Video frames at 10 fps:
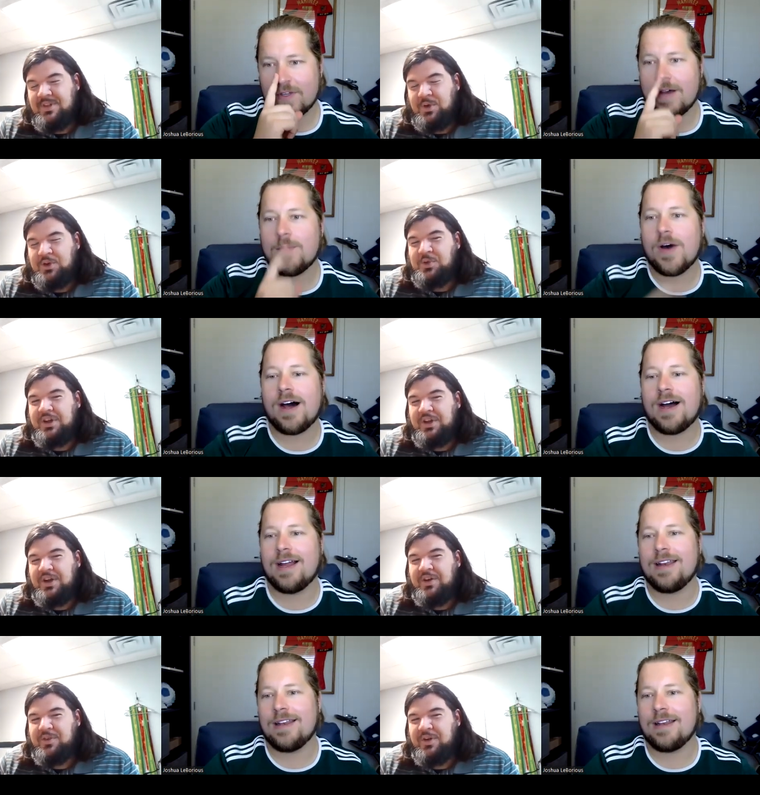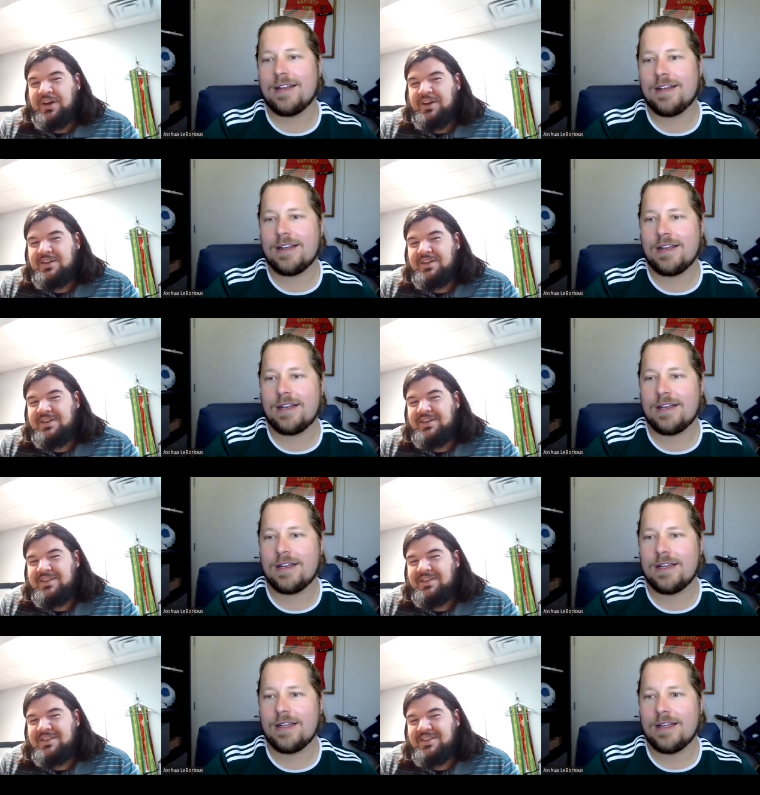Speaker 1: Which one are you going for here?
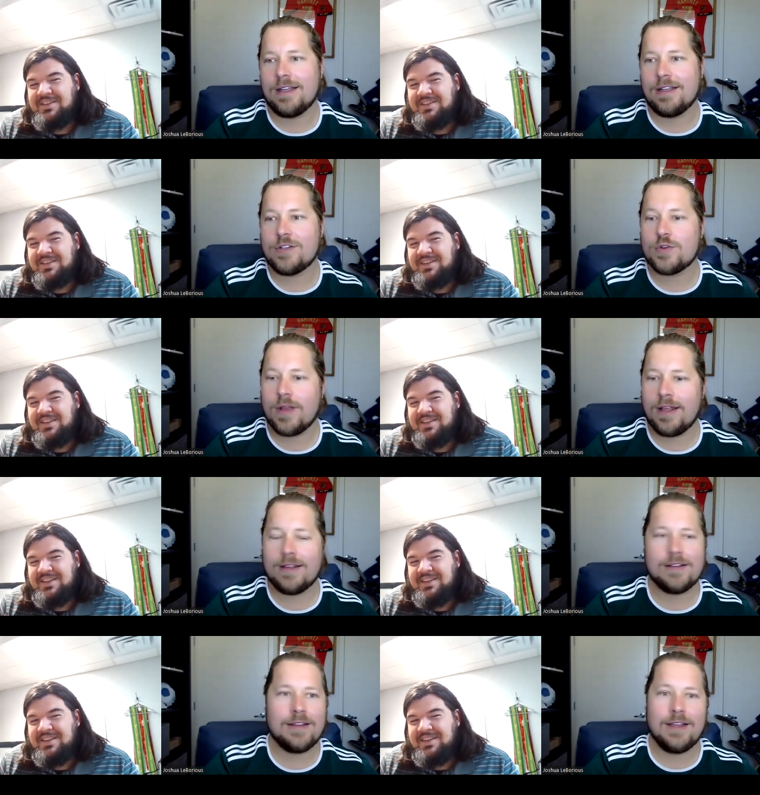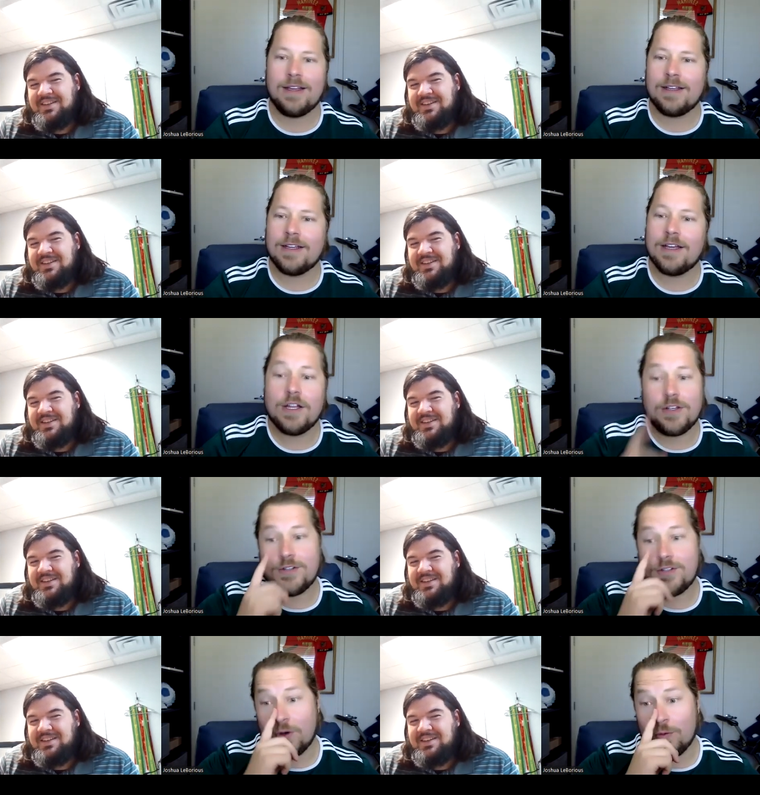
Speaker 2: Tree.
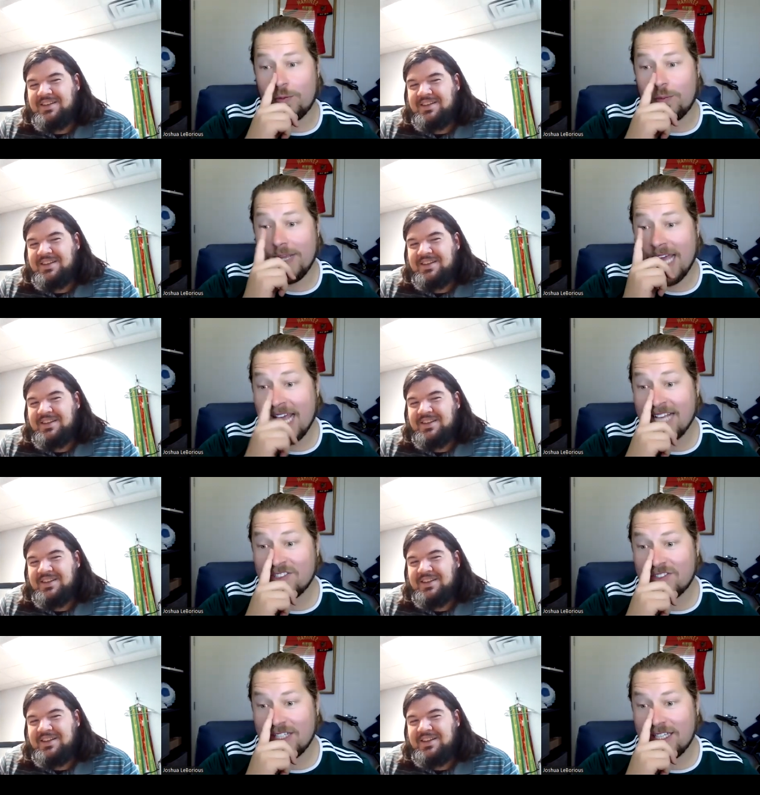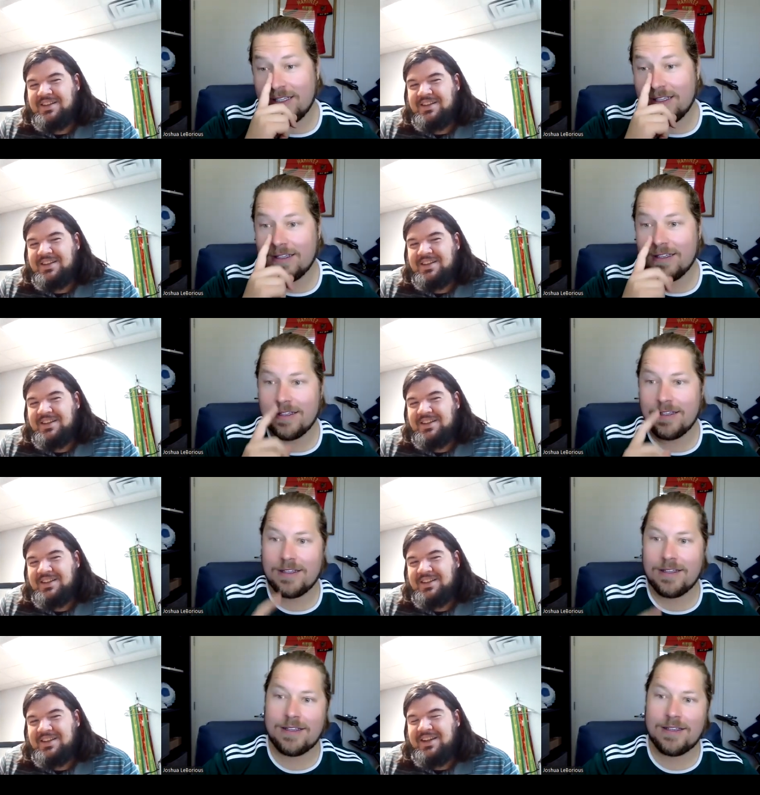Don't be hasty.
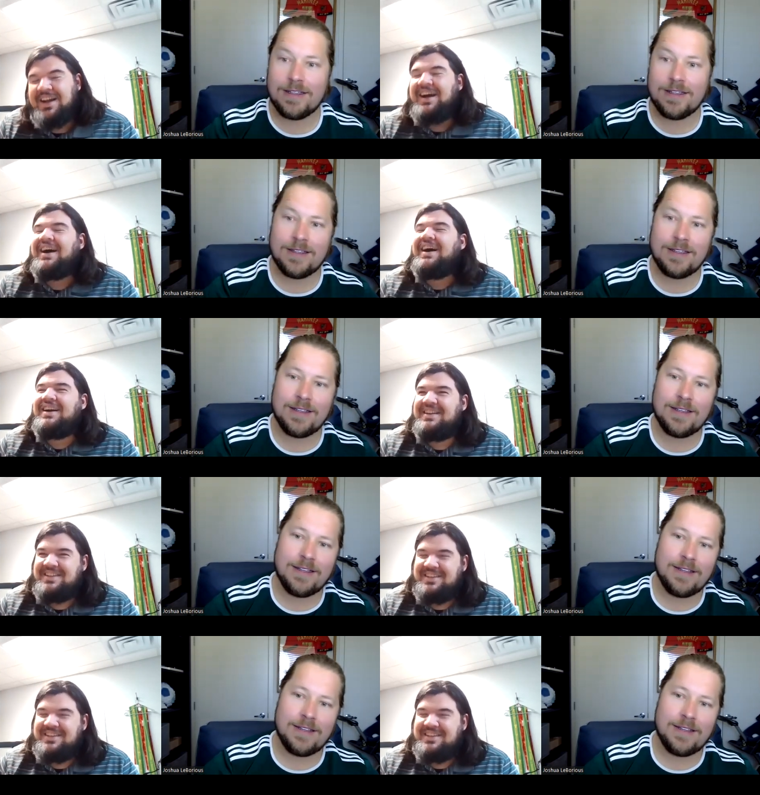
Speaker 1: Ah,